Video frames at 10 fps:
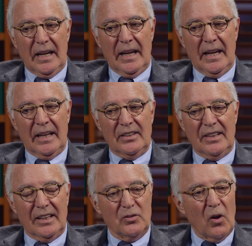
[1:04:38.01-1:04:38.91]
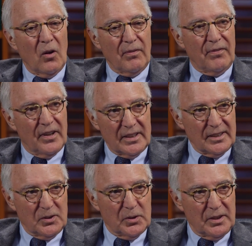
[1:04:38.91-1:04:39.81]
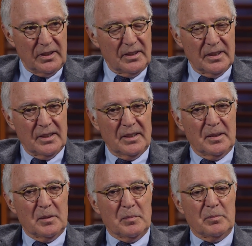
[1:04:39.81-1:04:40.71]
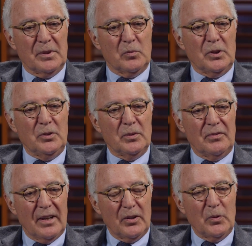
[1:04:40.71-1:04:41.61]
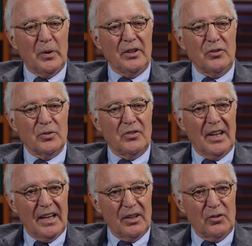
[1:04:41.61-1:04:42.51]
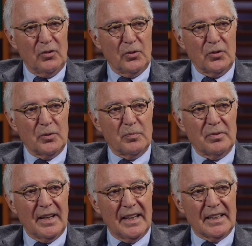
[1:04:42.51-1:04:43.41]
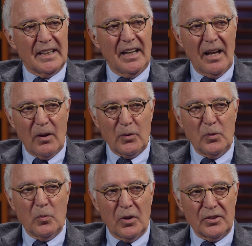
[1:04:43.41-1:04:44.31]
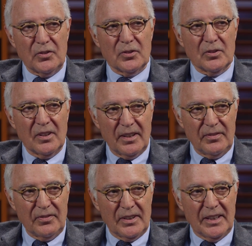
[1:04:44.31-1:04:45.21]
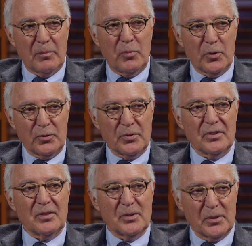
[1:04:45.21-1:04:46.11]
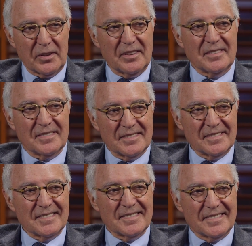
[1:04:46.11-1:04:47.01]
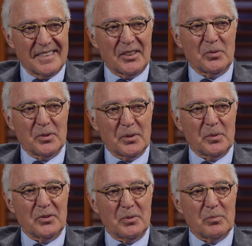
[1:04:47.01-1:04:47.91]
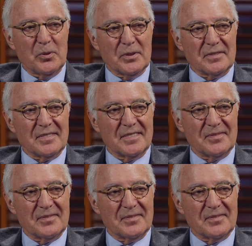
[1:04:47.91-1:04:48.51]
and that's all fun and good. But when you evaluate your days, you should plan on how you want your life and that portrait to look. That's really what's important.